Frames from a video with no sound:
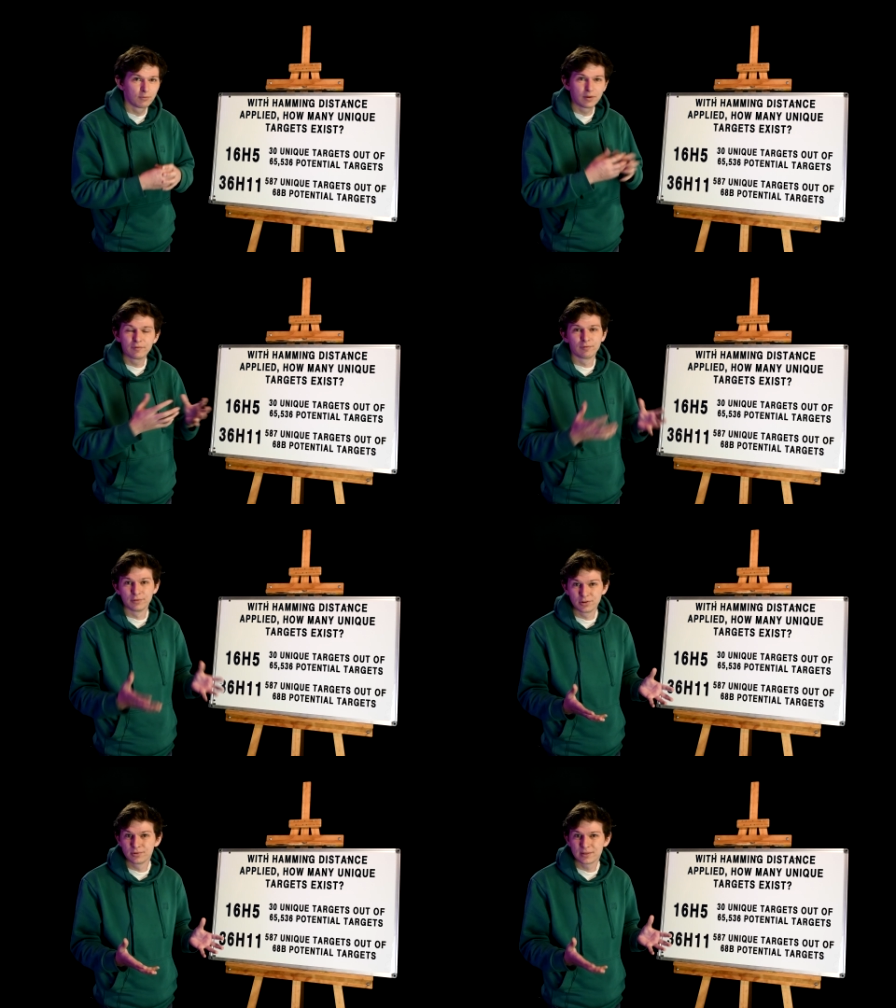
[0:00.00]
We've
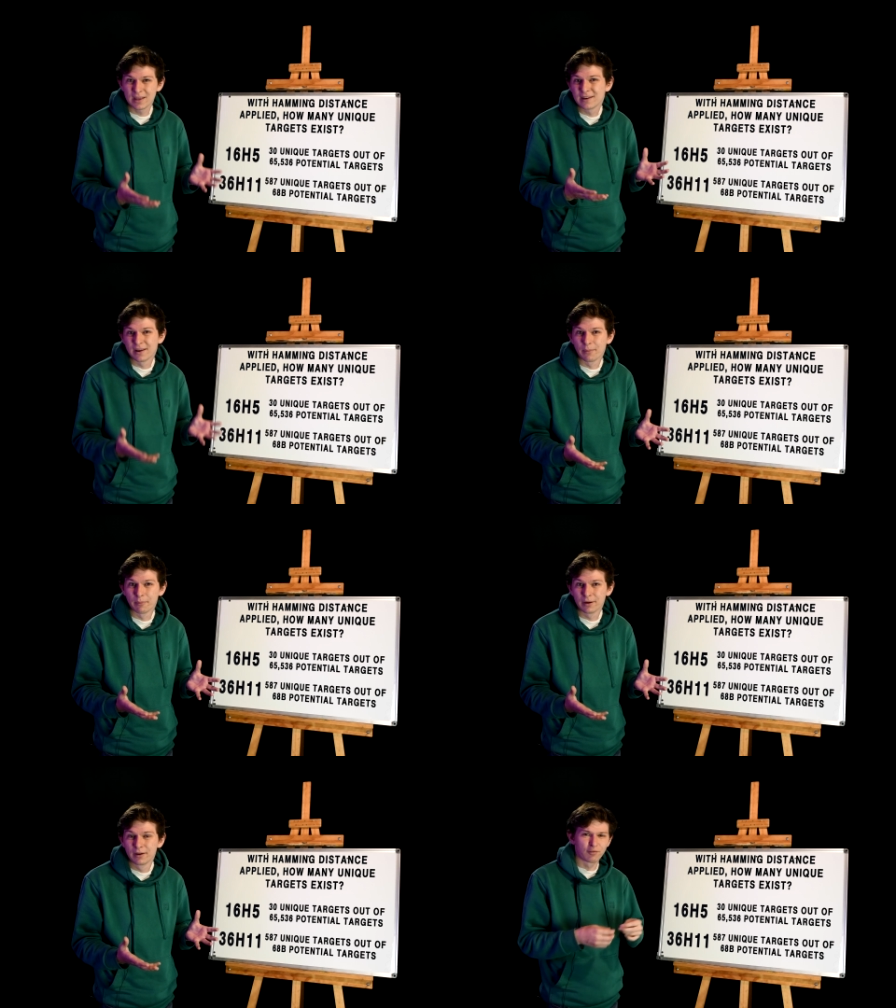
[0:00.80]
reduced that
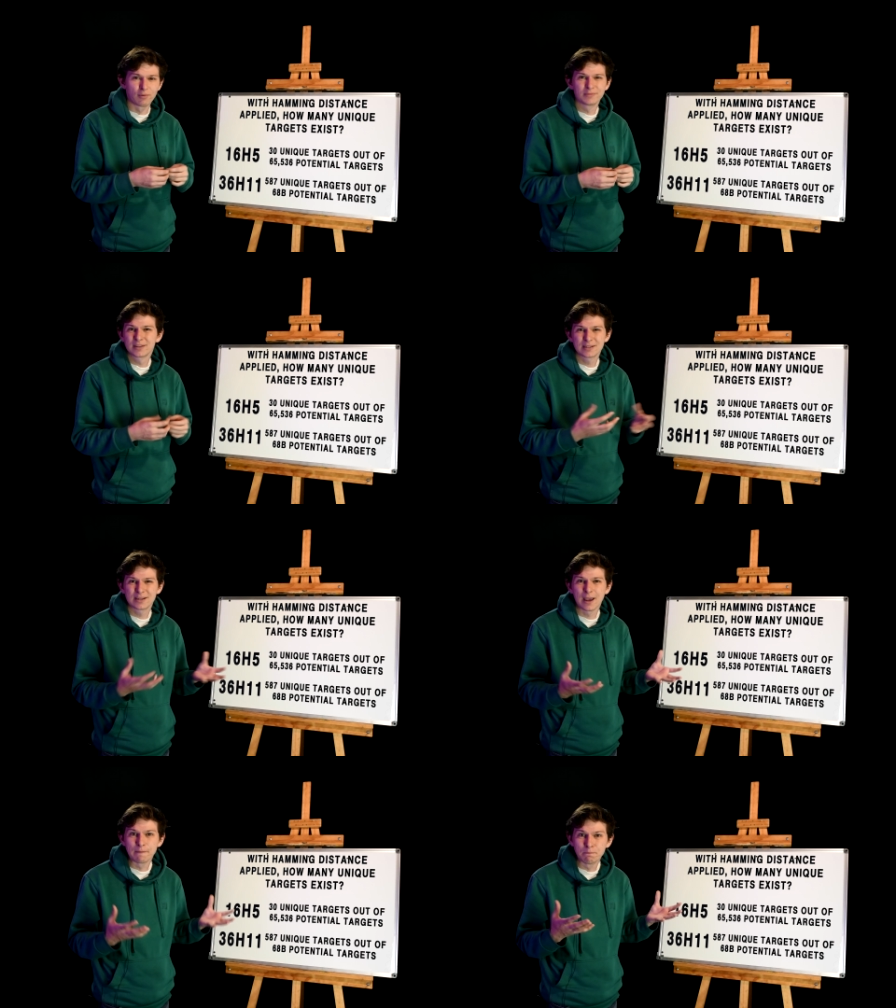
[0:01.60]
number from
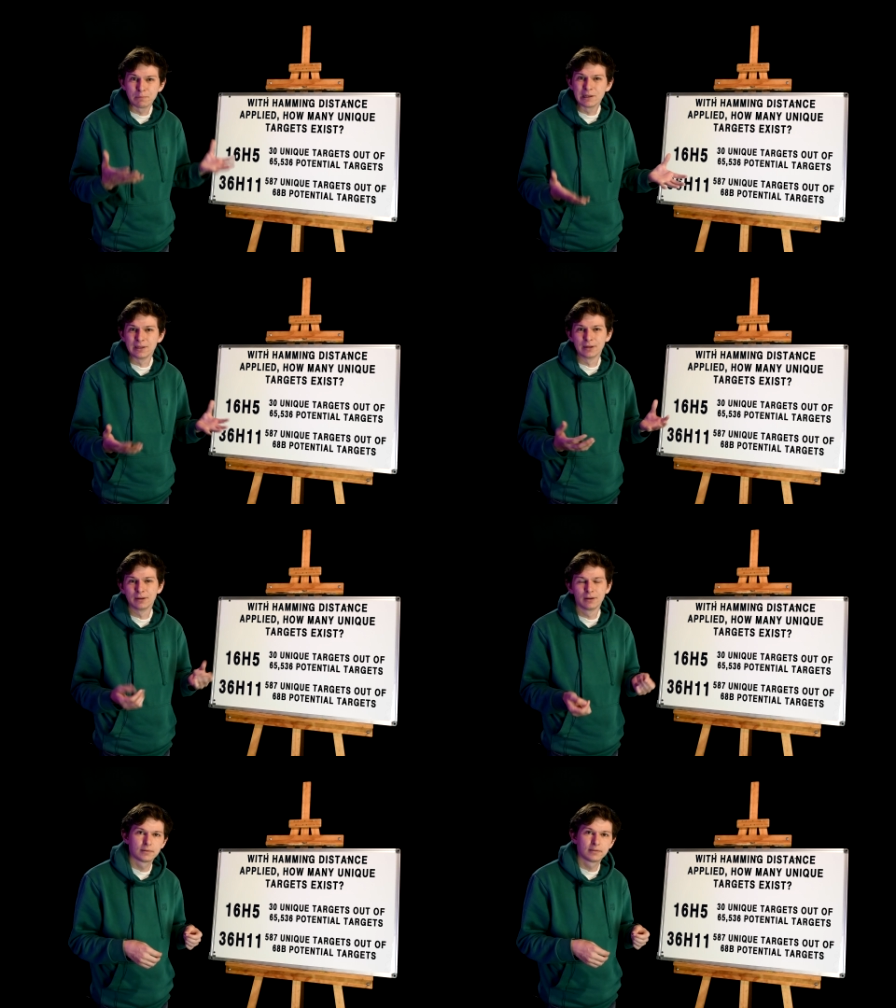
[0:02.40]
68
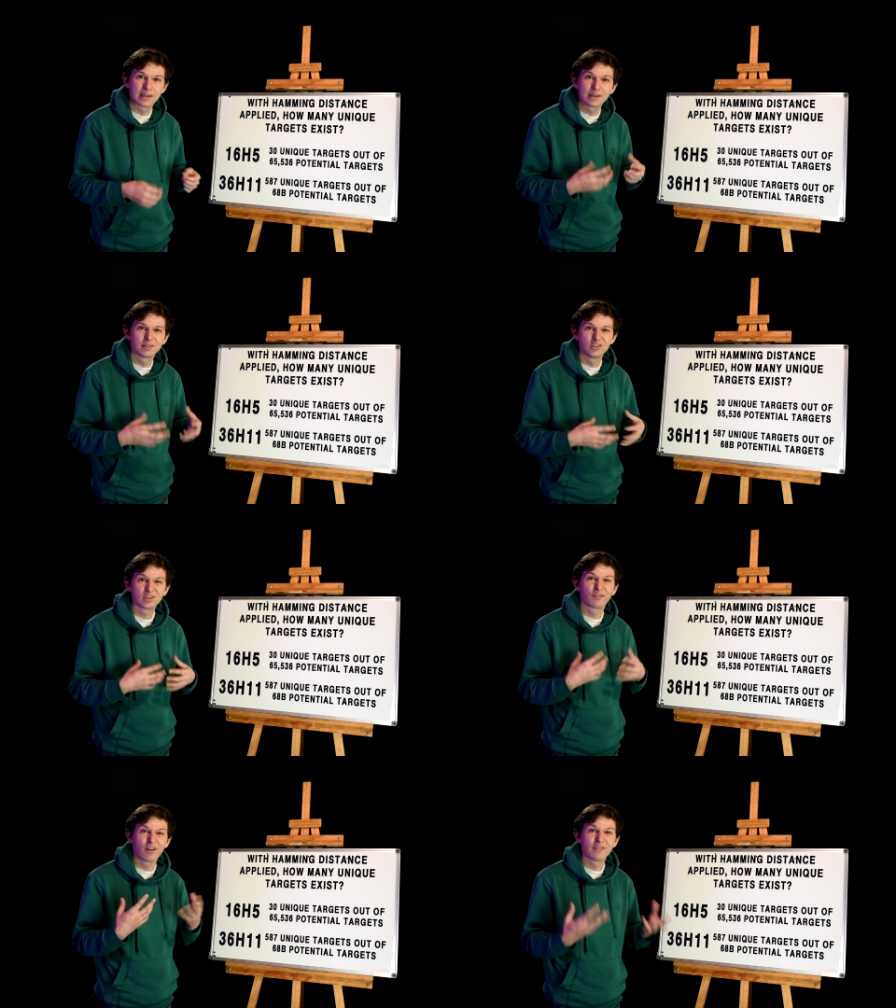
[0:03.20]
billion down to
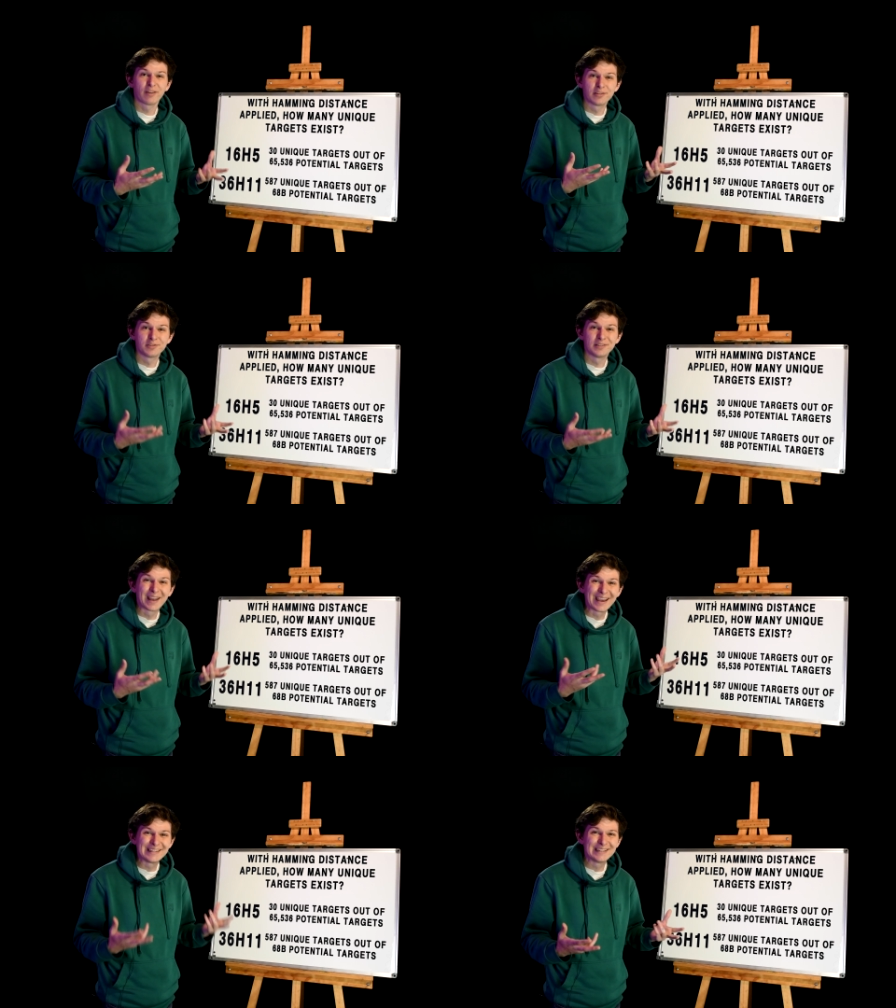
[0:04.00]
just
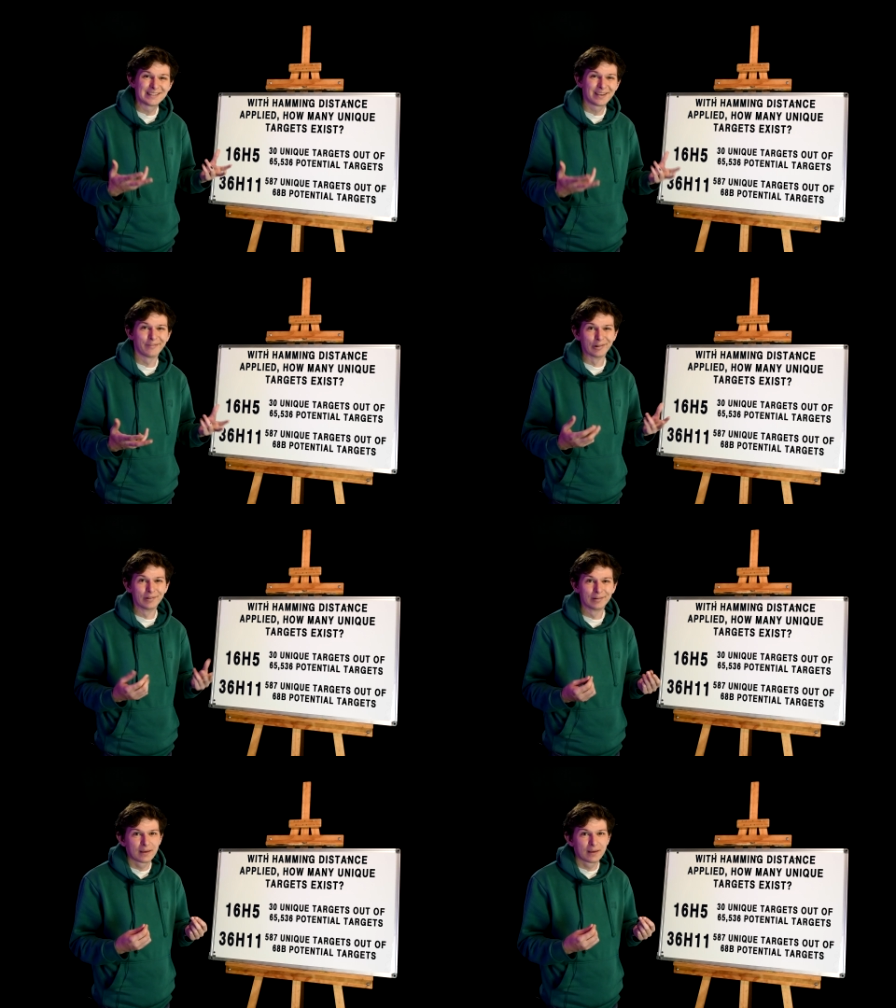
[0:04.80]
587.